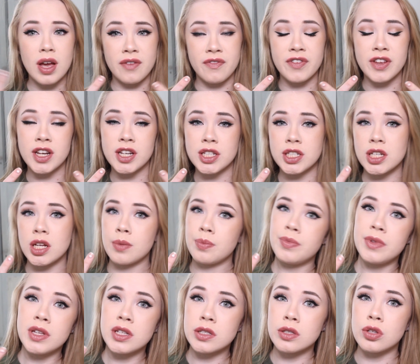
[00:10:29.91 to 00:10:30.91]
I finished
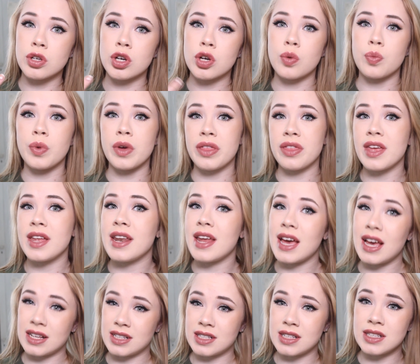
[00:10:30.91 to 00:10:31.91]
up this look with an
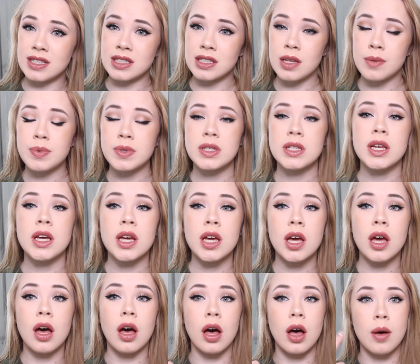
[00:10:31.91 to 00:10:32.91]
Essence
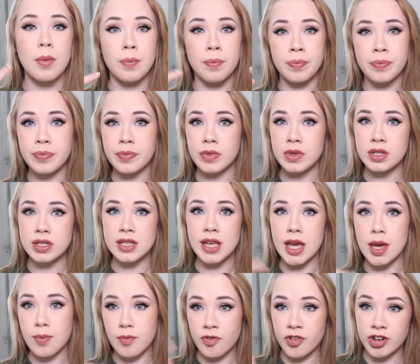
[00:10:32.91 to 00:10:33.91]
lipstick,
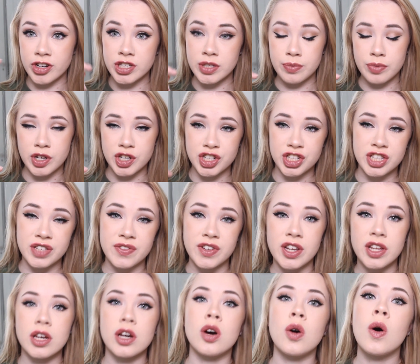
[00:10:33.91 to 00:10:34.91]
same first impressions
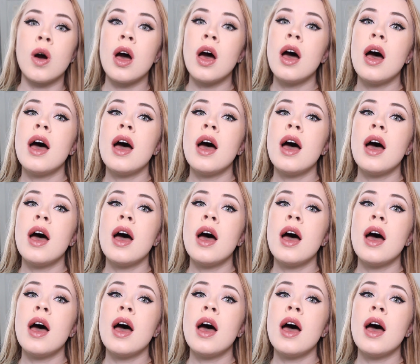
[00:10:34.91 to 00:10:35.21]
video.